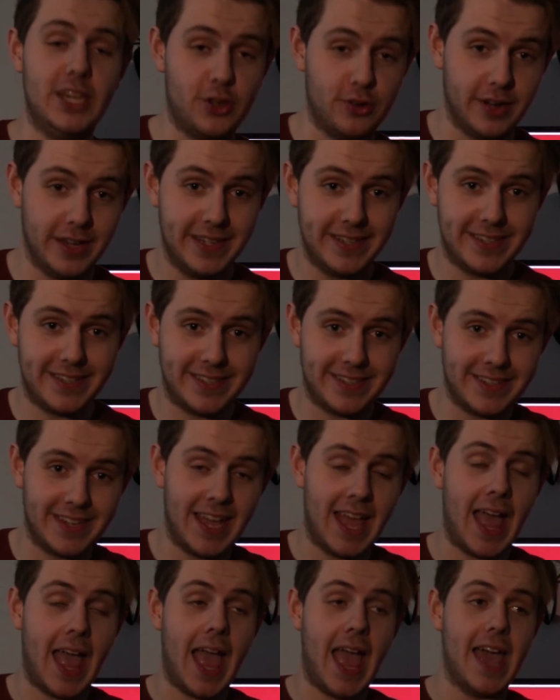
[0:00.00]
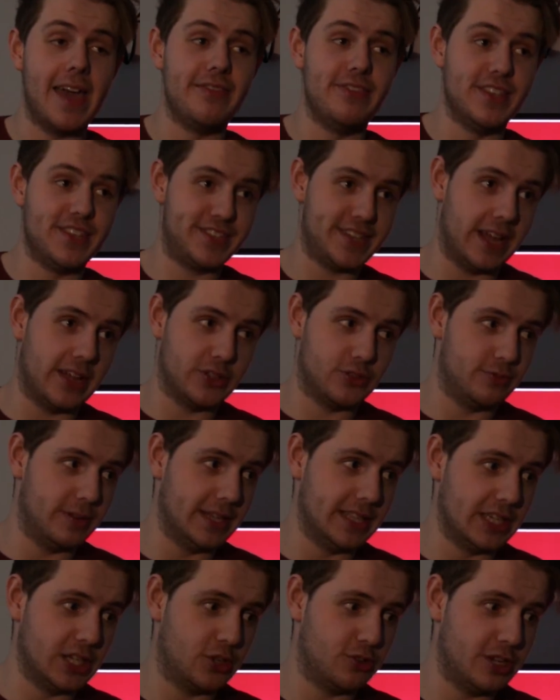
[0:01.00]
Chris, this sounds
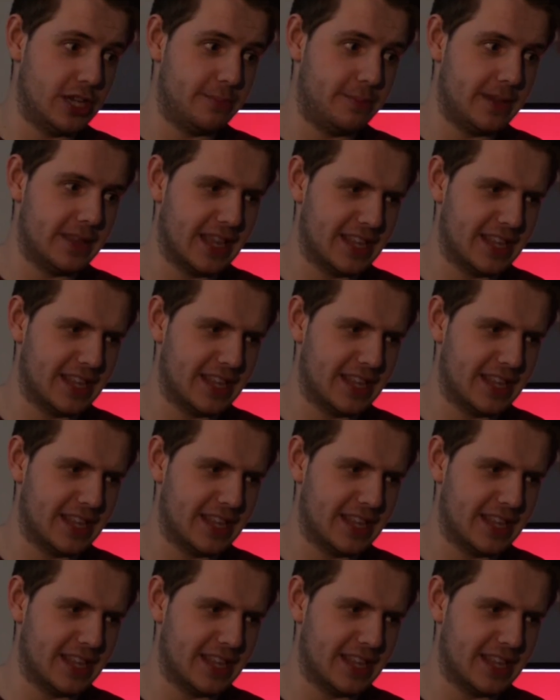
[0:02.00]
really creepy.